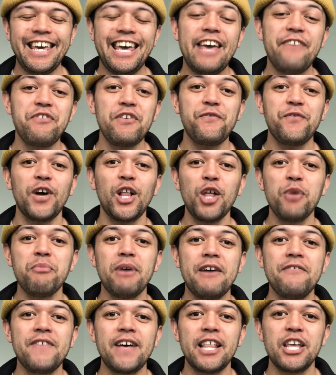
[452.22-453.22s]
If you follow
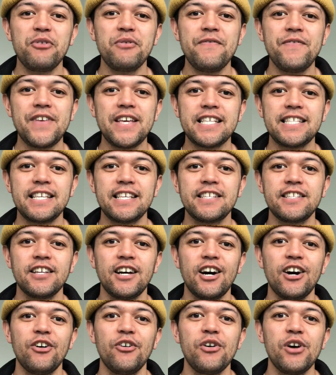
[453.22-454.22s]
my value investing
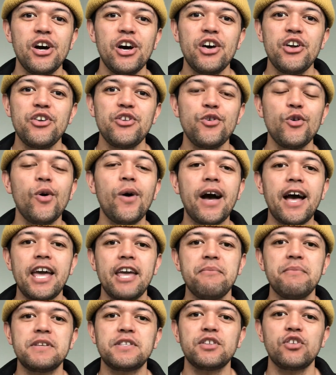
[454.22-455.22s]
style, your
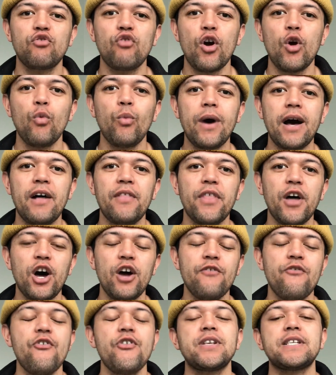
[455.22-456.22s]
aim is to grow wealth
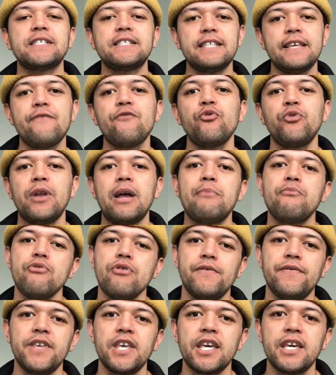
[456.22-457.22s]
over a several number
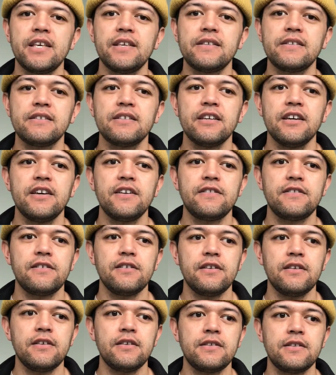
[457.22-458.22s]
of years
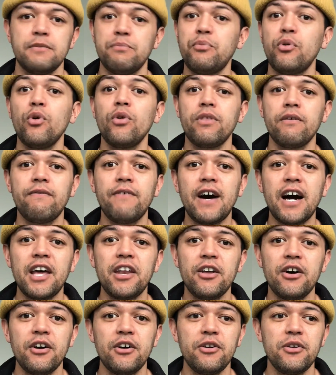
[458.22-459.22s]
to support the
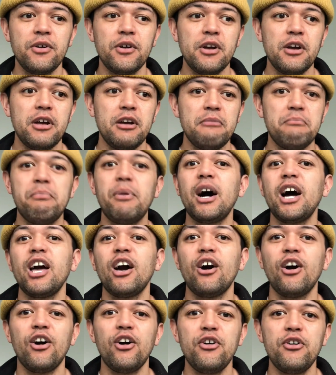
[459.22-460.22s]
whānau, buy a
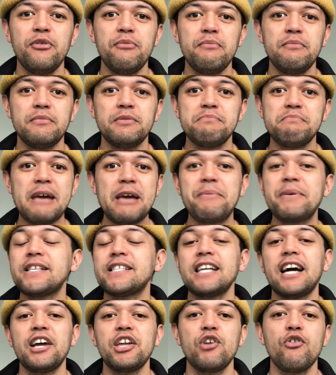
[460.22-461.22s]
home, maybe
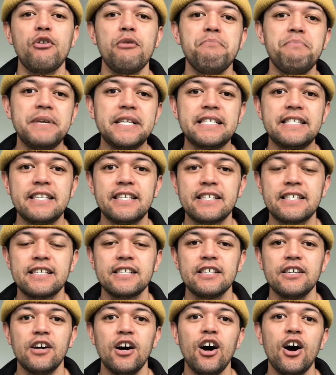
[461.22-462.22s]
start your own
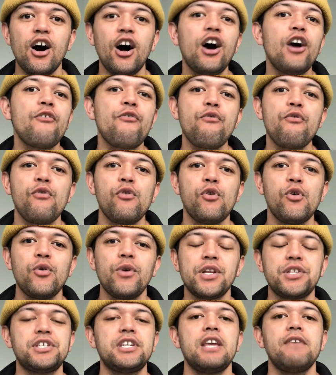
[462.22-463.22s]
business,
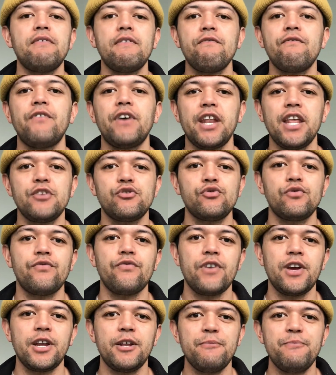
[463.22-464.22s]
overall achieving financial
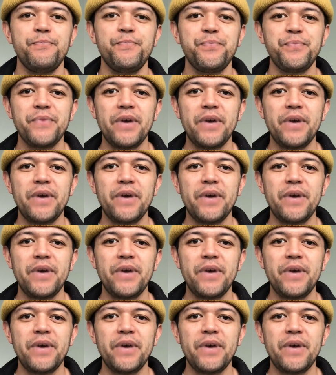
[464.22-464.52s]
freedom.